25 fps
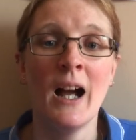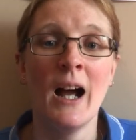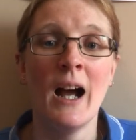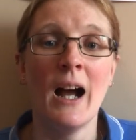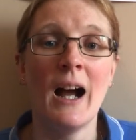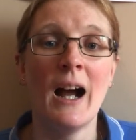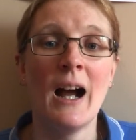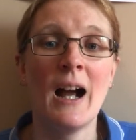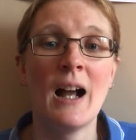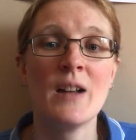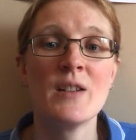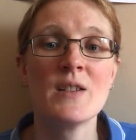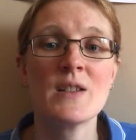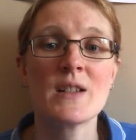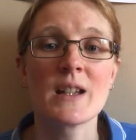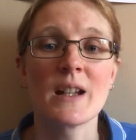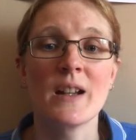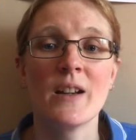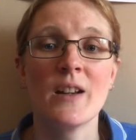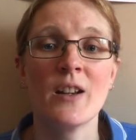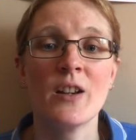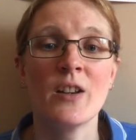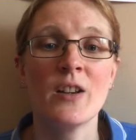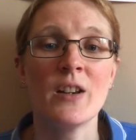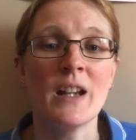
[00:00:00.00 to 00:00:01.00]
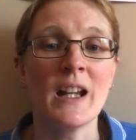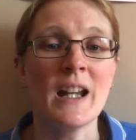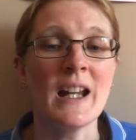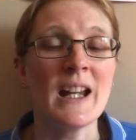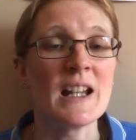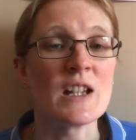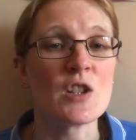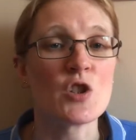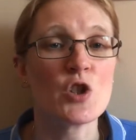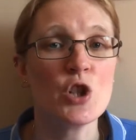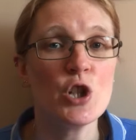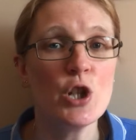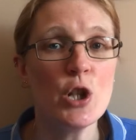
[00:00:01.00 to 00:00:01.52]
And
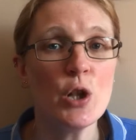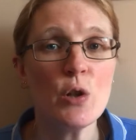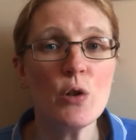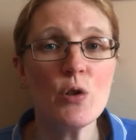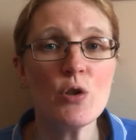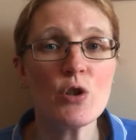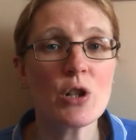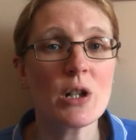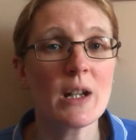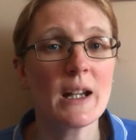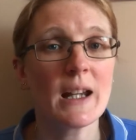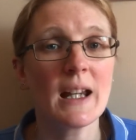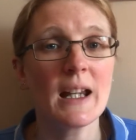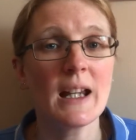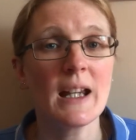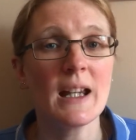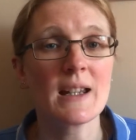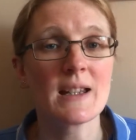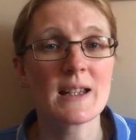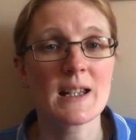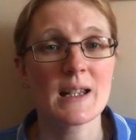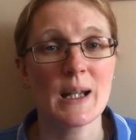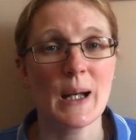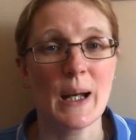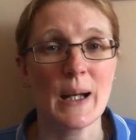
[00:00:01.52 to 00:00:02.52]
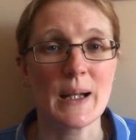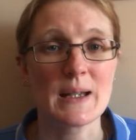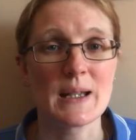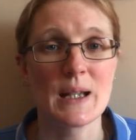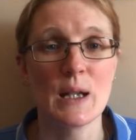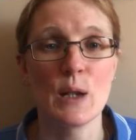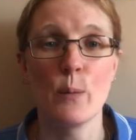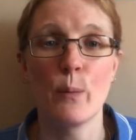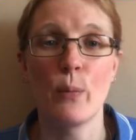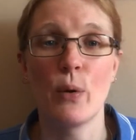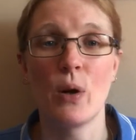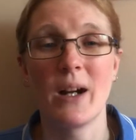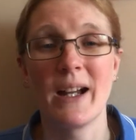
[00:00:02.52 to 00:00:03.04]
it's usually
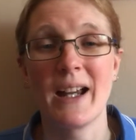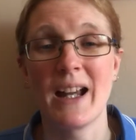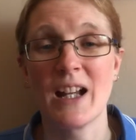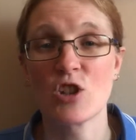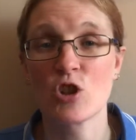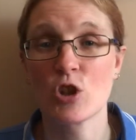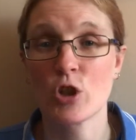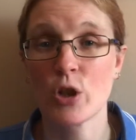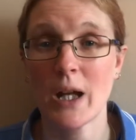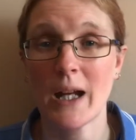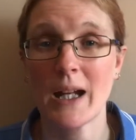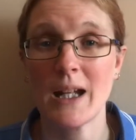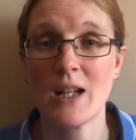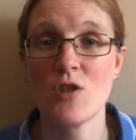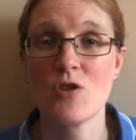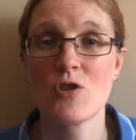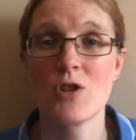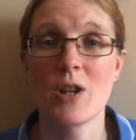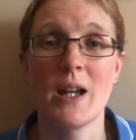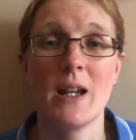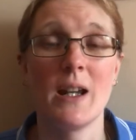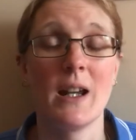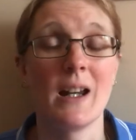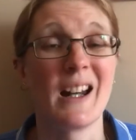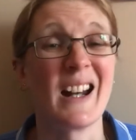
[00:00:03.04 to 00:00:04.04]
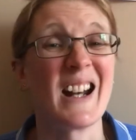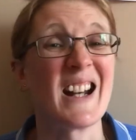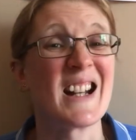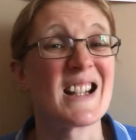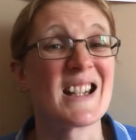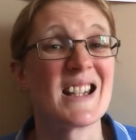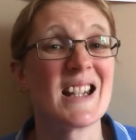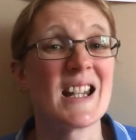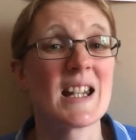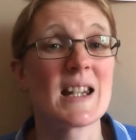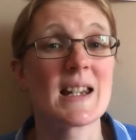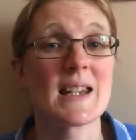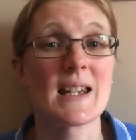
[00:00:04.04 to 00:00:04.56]
detected by a change in an
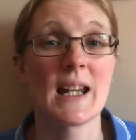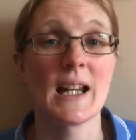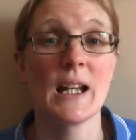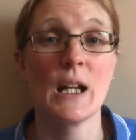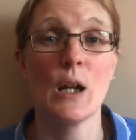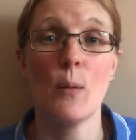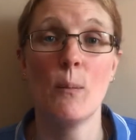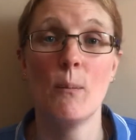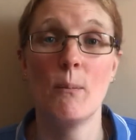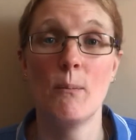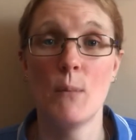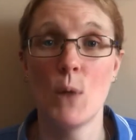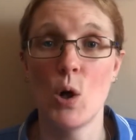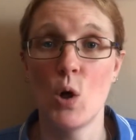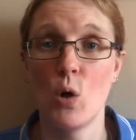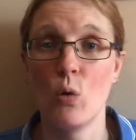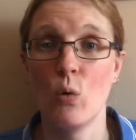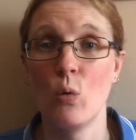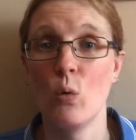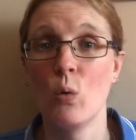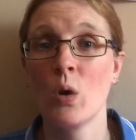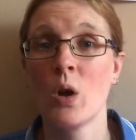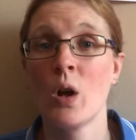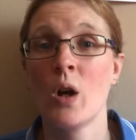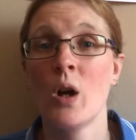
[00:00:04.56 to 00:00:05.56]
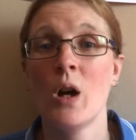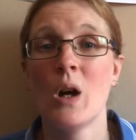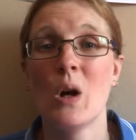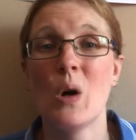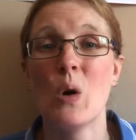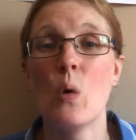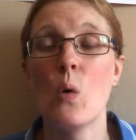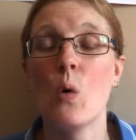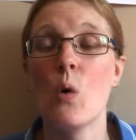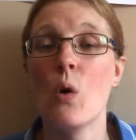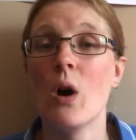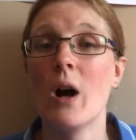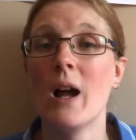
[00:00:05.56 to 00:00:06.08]
existing mole
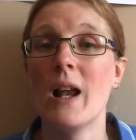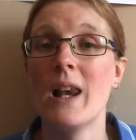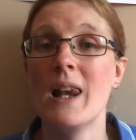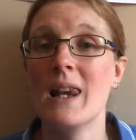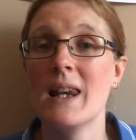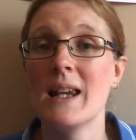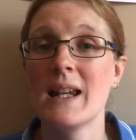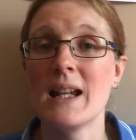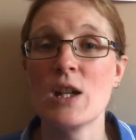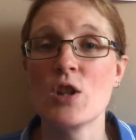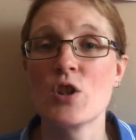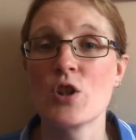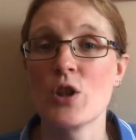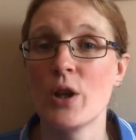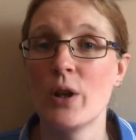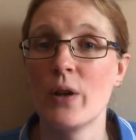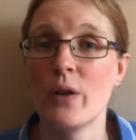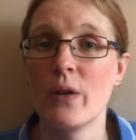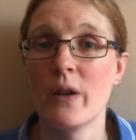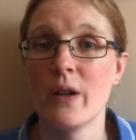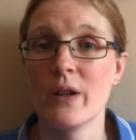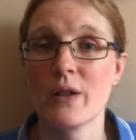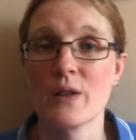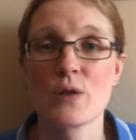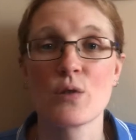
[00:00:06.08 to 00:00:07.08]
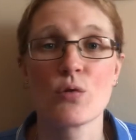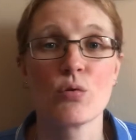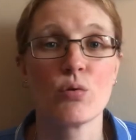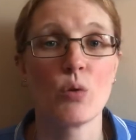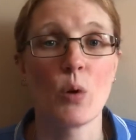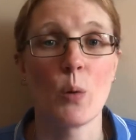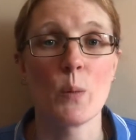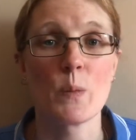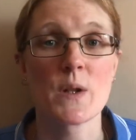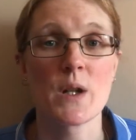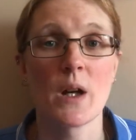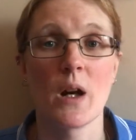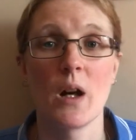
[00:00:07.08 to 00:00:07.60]
or a lesion that is
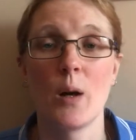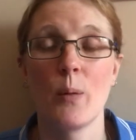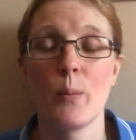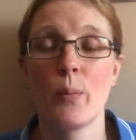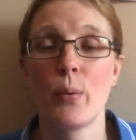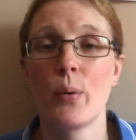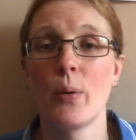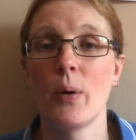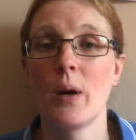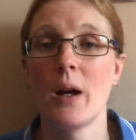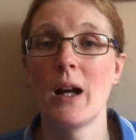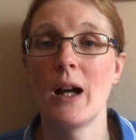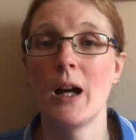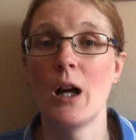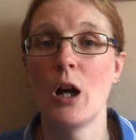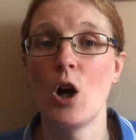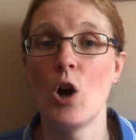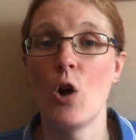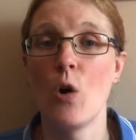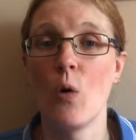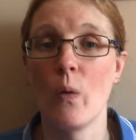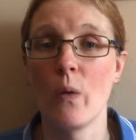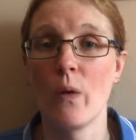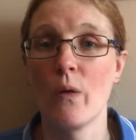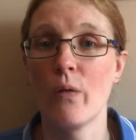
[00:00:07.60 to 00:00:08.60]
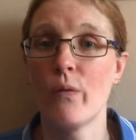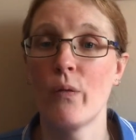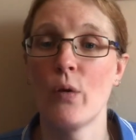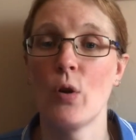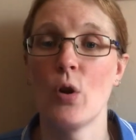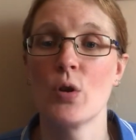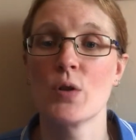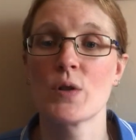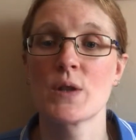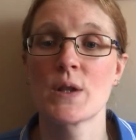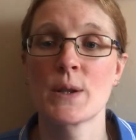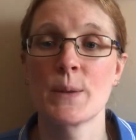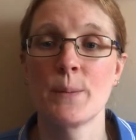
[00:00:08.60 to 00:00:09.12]
cropped up on the
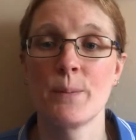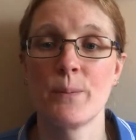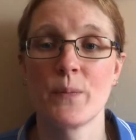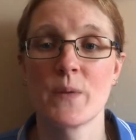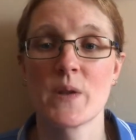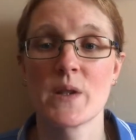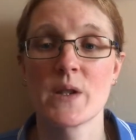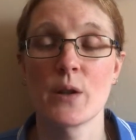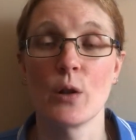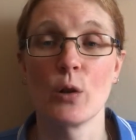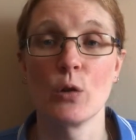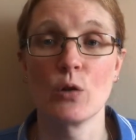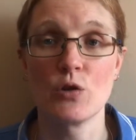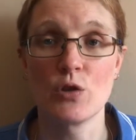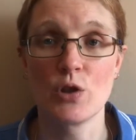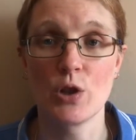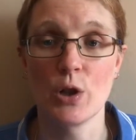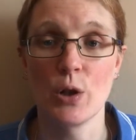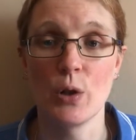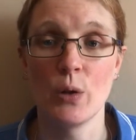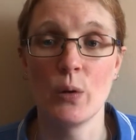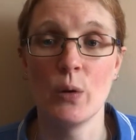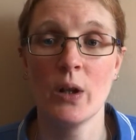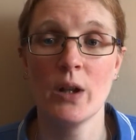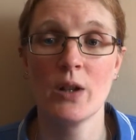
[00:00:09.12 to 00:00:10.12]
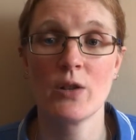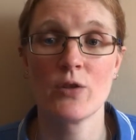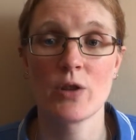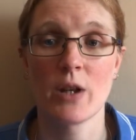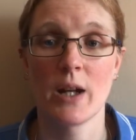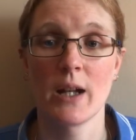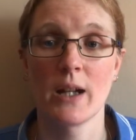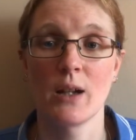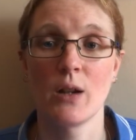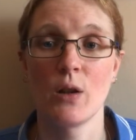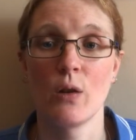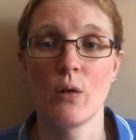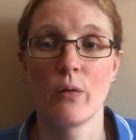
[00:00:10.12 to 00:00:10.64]
foot. So do
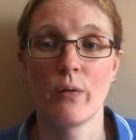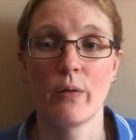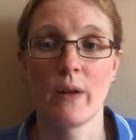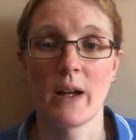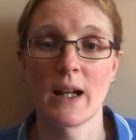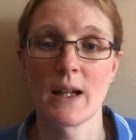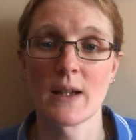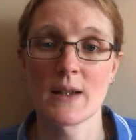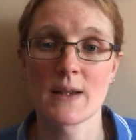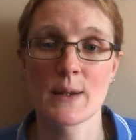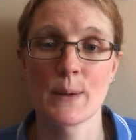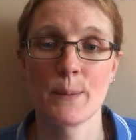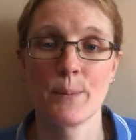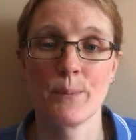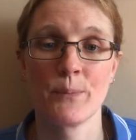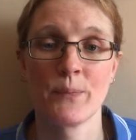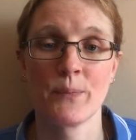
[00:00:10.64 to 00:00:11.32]
check your feet.